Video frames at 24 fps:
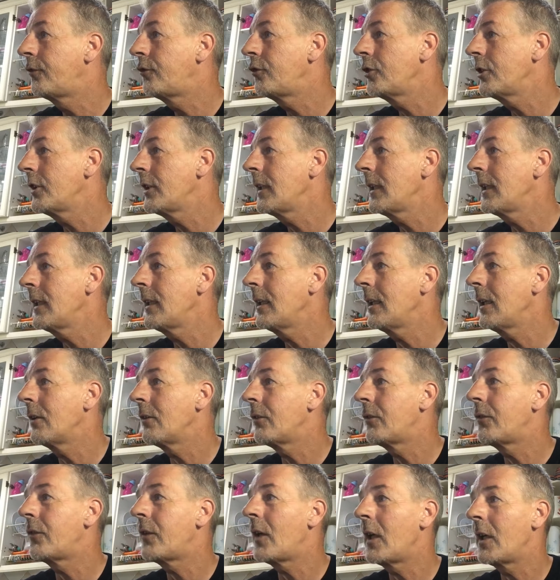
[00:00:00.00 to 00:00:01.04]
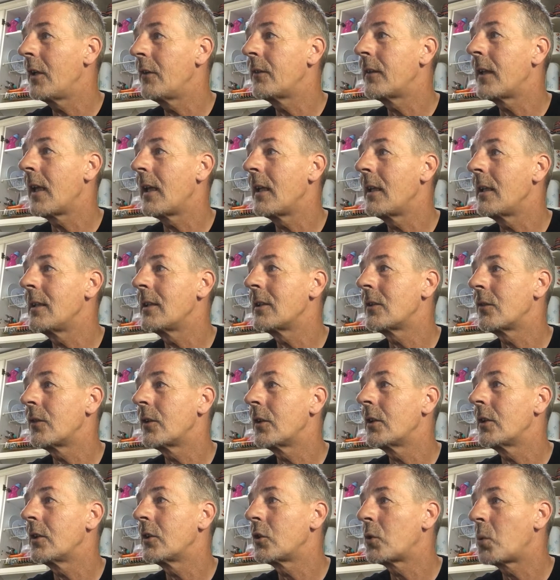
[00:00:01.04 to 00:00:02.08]
3 of 5 days
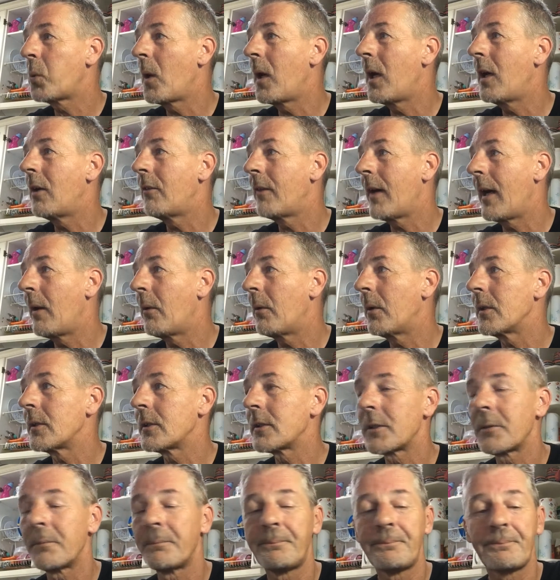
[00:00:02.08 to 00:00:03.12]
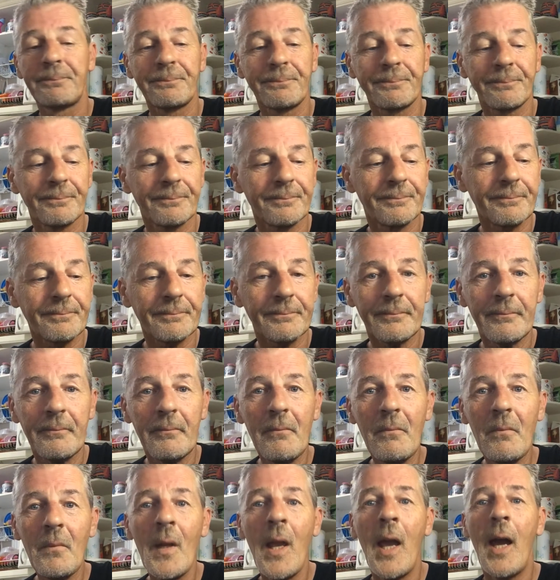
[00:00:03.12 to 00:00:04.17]
for 12 hours.
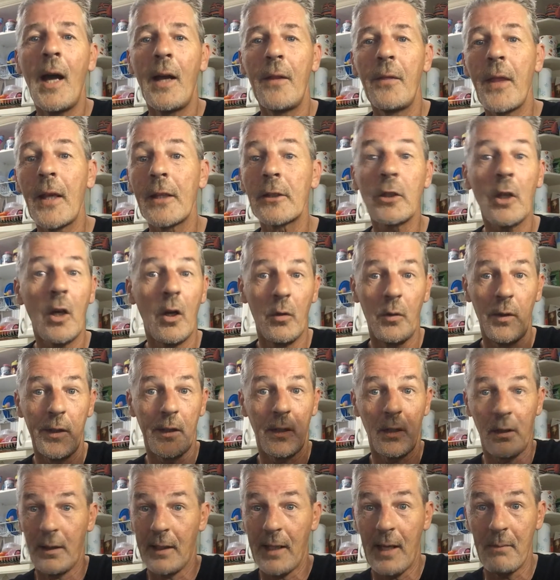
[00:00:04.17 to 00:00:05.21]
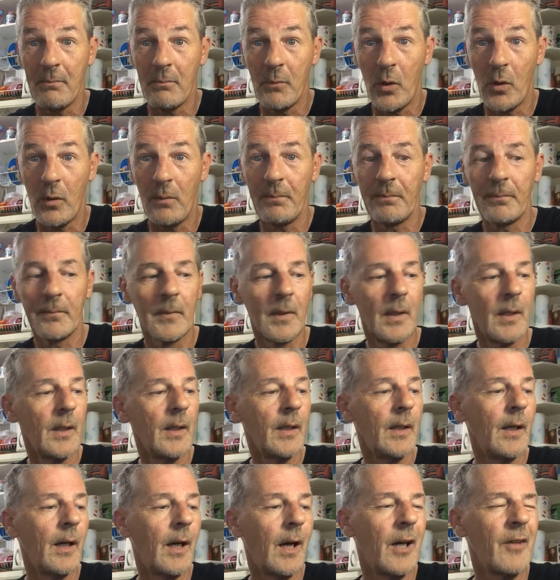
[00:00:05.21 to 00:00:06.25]
And that's only going to get more.
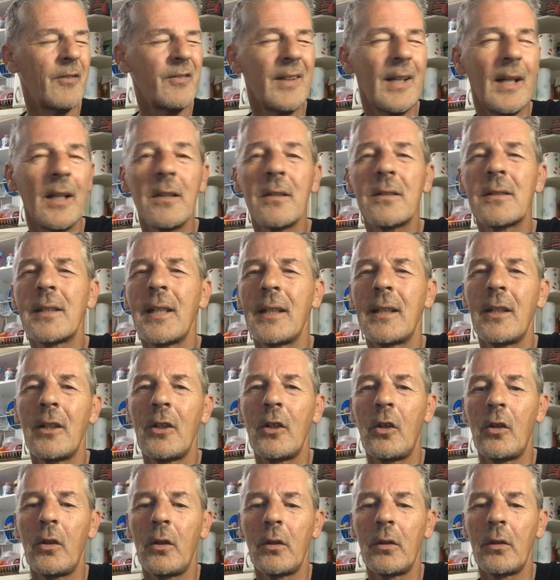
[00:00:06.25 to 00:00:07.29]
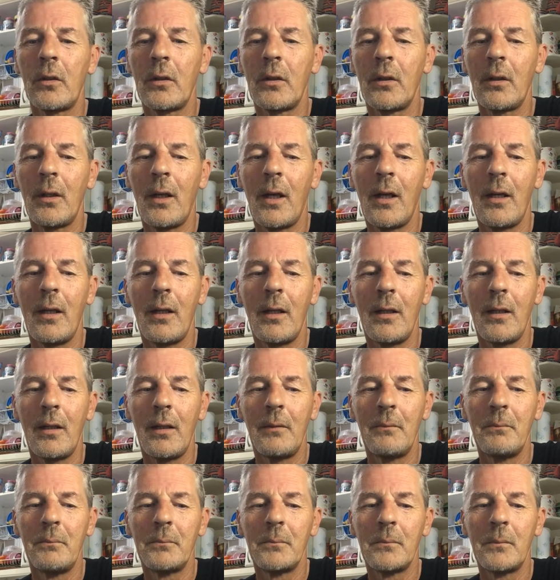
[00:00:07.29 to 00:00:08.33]
I've now taken on
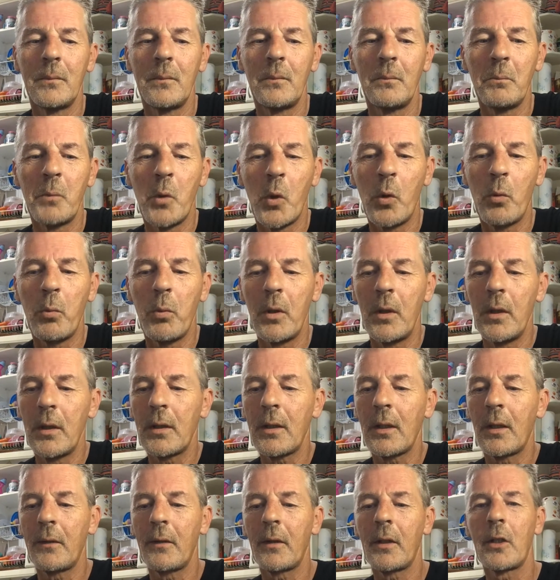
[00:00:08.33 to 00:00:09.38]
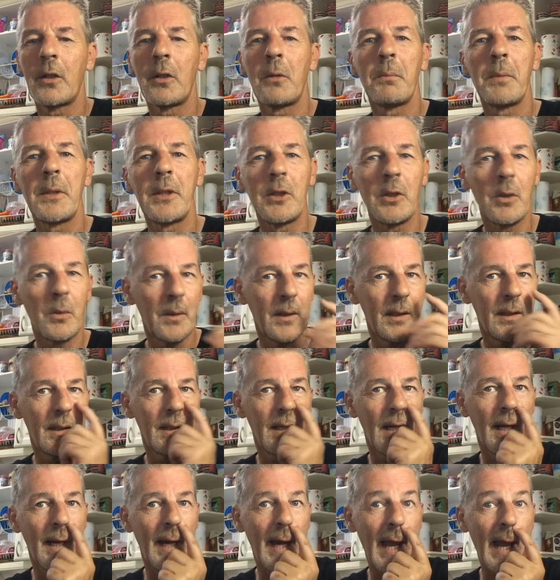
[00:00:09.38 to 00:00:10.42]
more work. I'm going to be
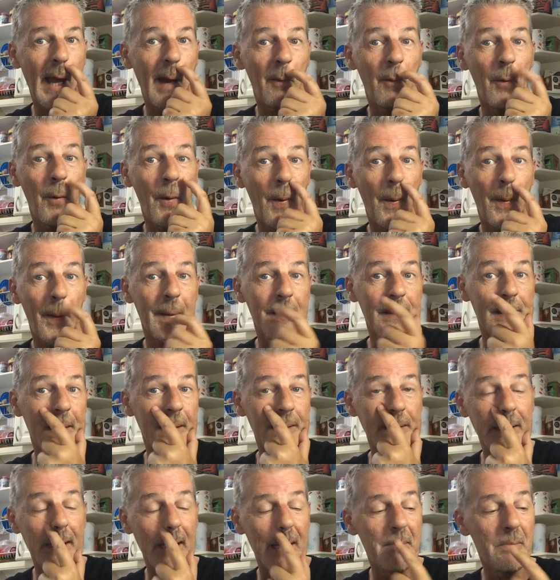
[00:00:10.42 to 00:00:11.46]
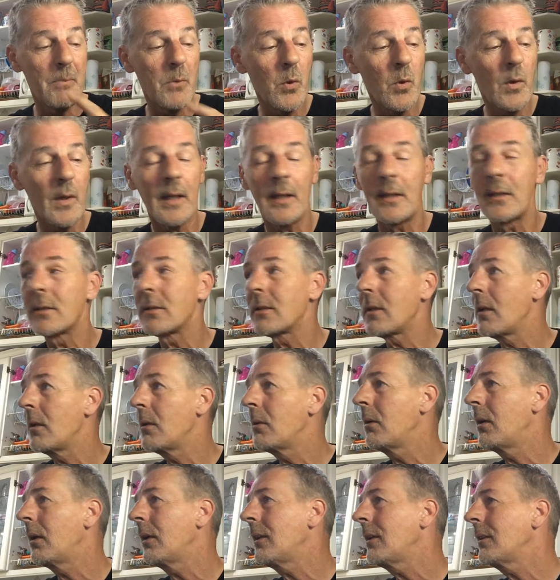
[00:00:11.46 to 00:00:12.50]
doing an hour on a Saturday morning.
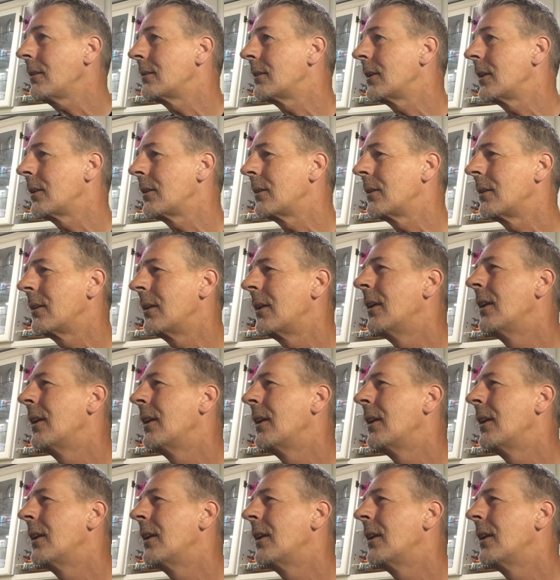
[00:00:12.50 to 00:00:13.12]
So I don't know.